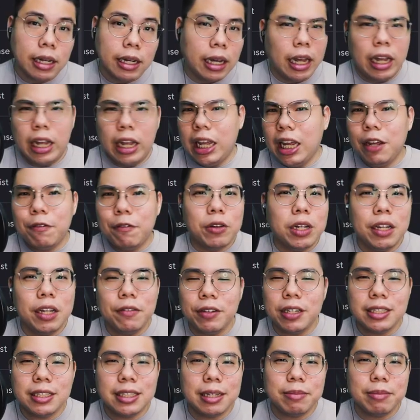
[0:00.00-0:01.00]
If you live in the
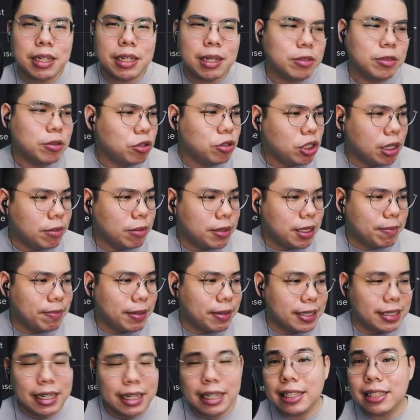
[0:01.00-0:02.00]
same time zone GMT plus
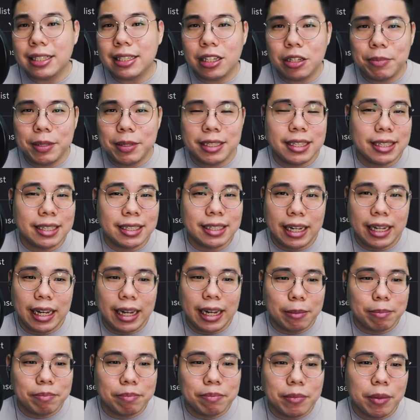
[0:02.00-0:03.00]
8, it's going to be 6
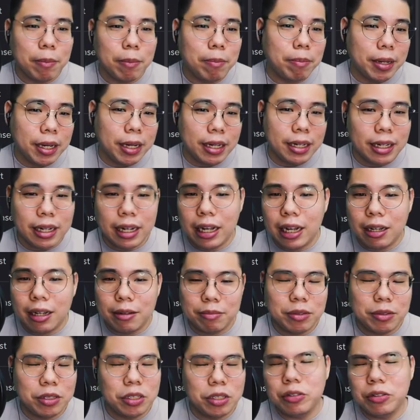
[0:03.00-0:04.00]
a.m. But um,
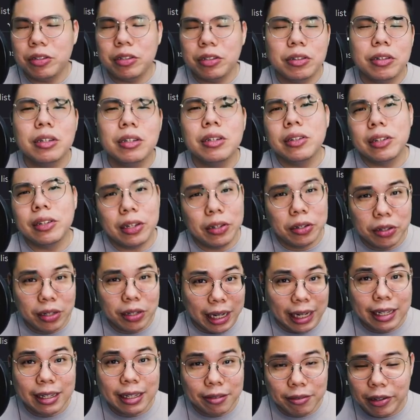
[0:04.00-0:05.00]
you, you, you get
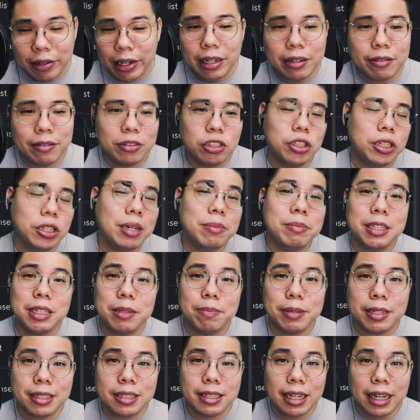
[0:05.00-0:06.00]
it, right? GMT
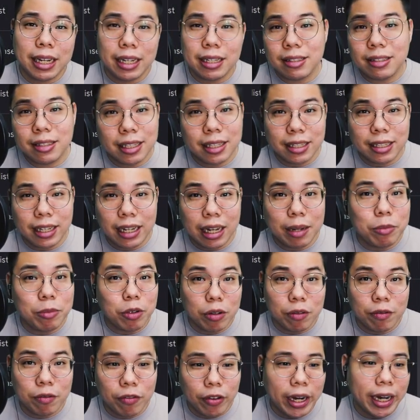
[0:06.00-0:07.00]
plus 8, 6 a.m. on
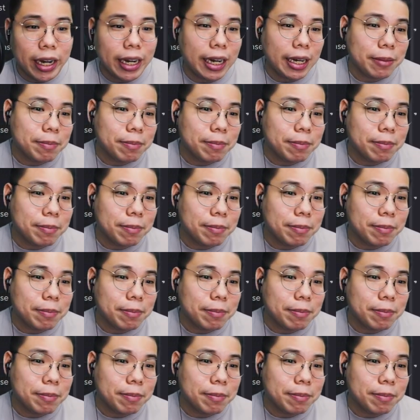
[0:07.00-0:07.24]
Friday.